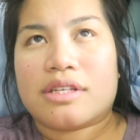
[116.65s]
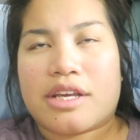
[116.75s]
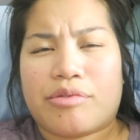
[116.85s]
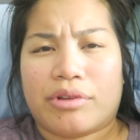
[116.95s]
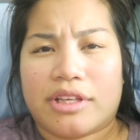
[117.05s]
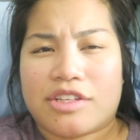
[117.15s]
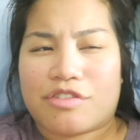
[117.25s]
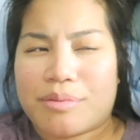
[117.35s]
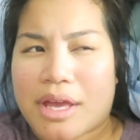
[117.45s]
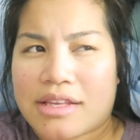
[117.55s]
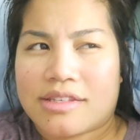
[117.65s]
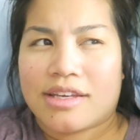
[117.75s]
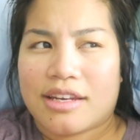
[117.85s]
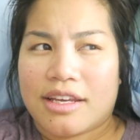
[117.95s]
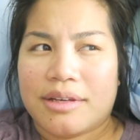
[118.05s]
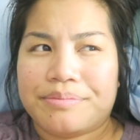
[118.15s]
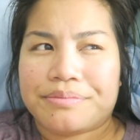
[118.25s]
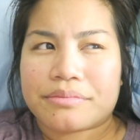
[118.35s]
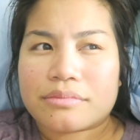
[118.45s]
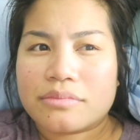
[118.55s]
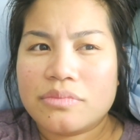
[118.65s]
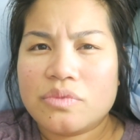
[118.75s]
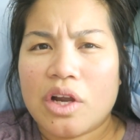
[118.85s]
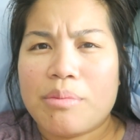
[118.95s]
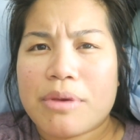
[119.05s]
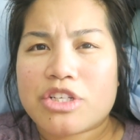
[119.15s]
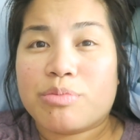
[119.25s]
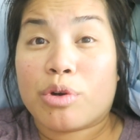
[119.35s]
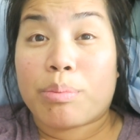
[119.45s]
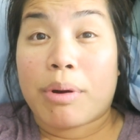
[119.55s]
that he released from that CD are much more